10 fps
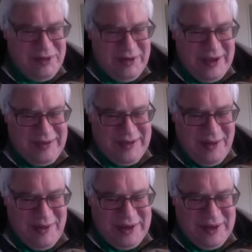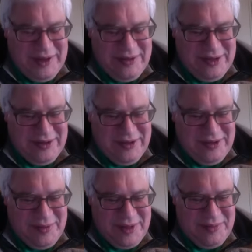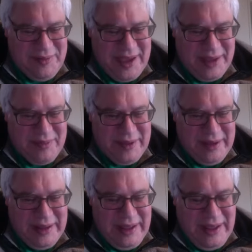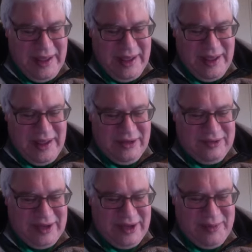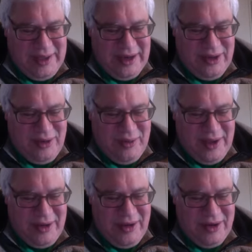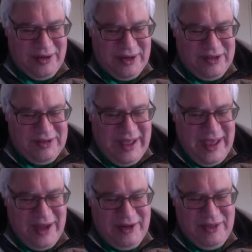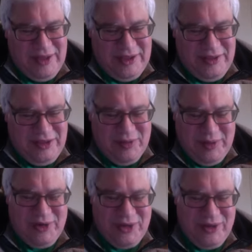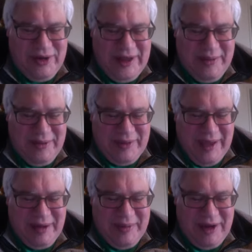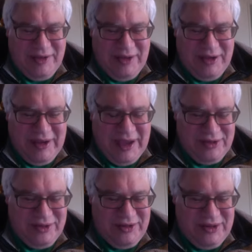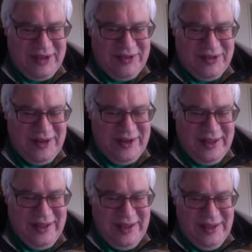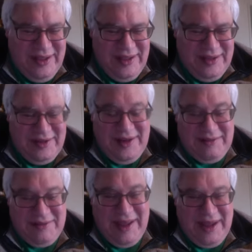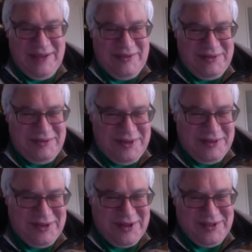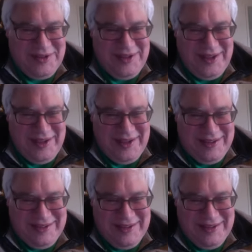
you guys can't wait to get Justin Smith back, but it looks like he'll be out a little while longer, at least. How do you think this will be your third game without him? How do you think you guys are adjusting? to not, not having you know Justin, I guess.